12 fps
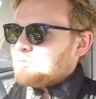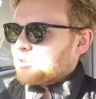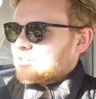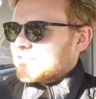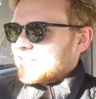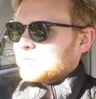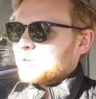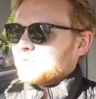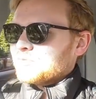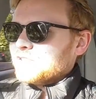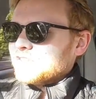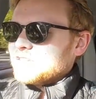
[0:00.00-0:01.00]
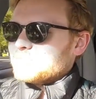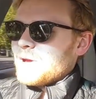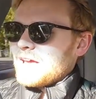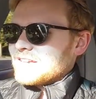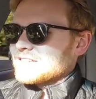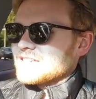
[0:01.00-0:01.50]
because that's what really
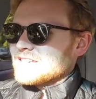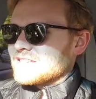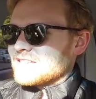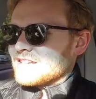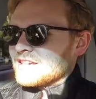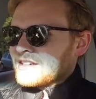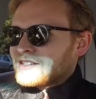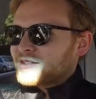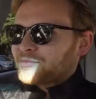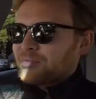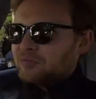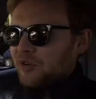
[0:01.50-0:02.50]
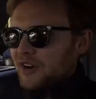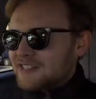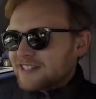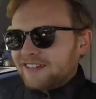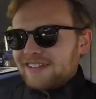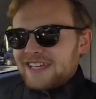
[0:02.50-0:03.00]
makes this thing
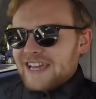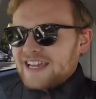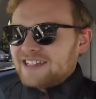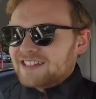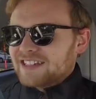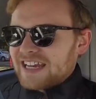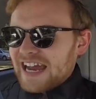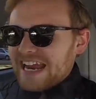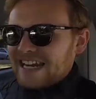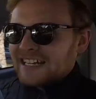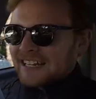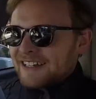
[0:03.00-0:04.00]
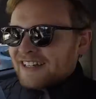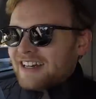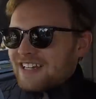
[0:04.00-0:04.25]
surprisingly entertaining